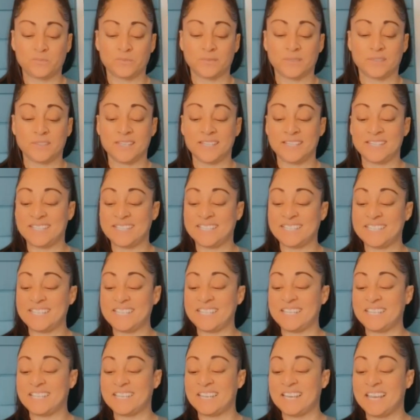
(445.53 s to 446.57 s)

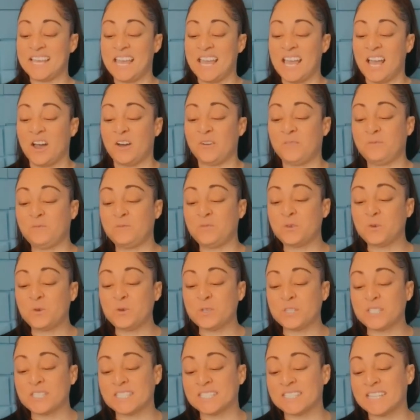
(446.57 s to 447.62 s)
Indeed, a
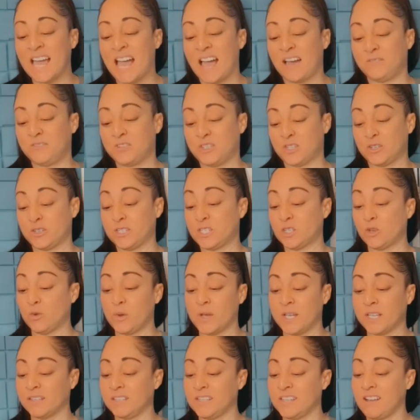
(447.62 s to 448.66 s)
fool's laughter is
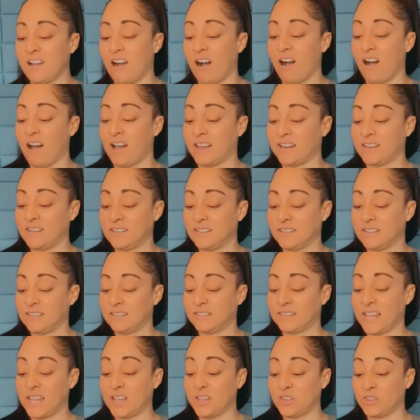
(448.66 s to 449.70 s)
quickly gone,
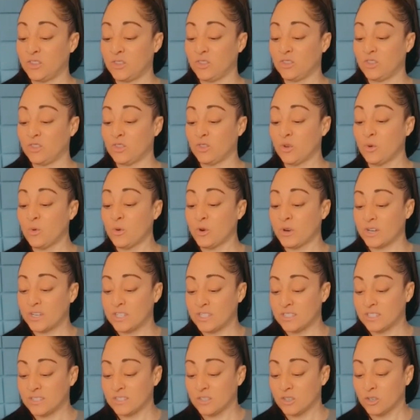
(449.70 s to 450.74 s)
like
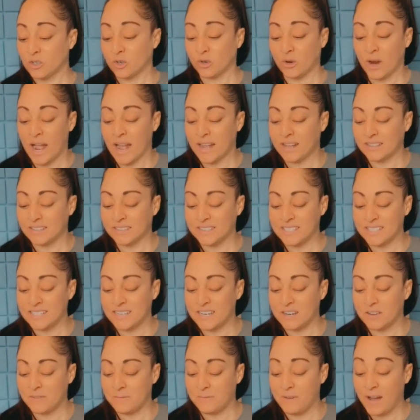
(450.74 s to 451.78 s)
thorns crackling
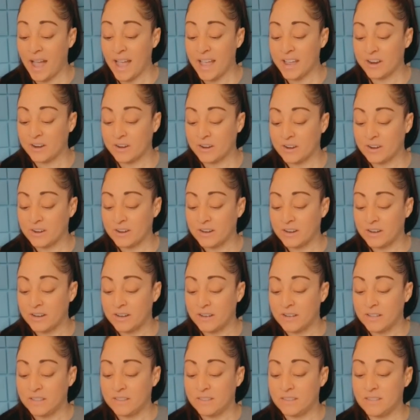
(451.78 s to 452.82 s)
in a fire.
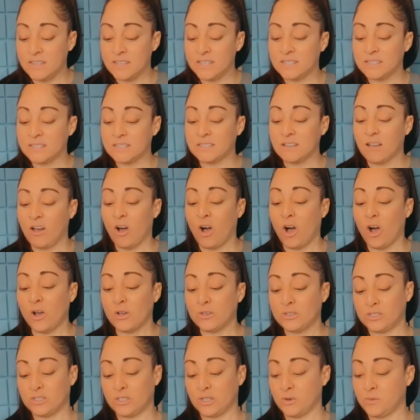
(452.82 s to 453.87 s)
This
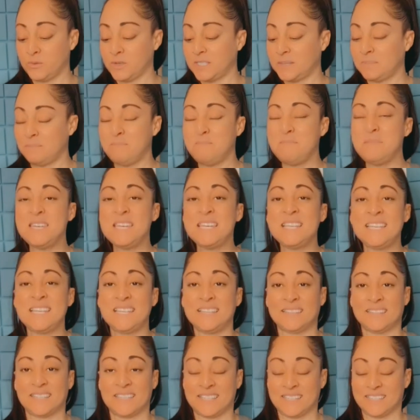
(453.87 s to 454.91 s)
also is
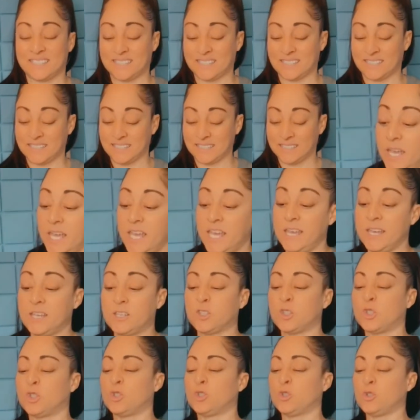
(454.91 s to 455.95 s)
meaningless.
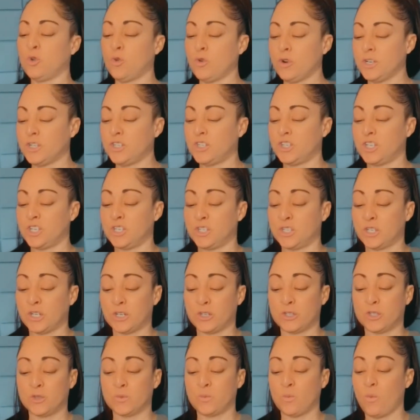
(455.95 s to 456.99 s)
Extortion
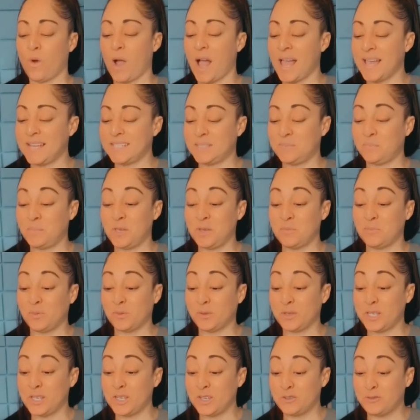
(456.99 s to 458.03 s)
turns wise
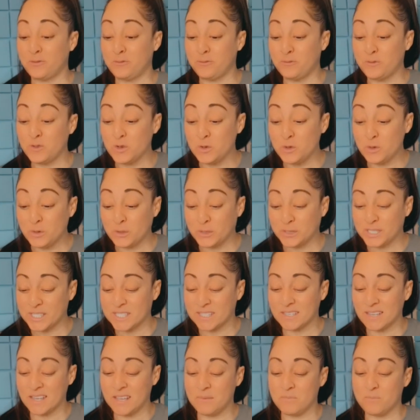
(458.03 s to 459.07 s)
people into
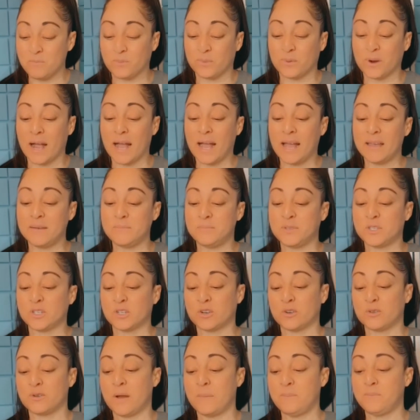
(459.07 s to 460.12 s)
fools, and bribes
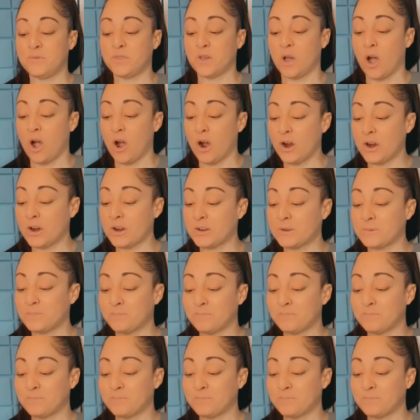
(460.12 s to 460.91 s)
corrupt the heart.